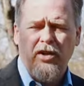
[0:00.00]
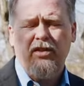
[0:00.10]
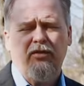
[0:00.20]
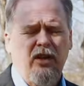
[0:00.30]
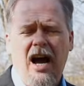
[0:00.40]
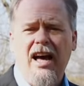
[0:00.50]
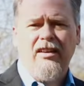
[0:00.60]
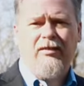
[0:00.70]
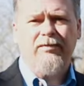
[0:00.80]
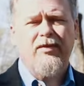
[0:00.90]
was
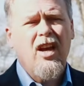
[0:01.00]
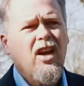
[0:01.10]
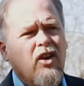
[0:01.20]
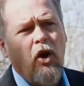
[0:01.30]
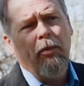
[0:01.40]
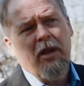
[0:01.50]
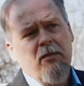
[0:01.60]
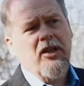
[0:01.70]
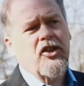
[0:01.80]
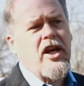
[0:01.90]
forgotten. Nobody
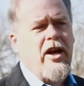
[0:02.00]
much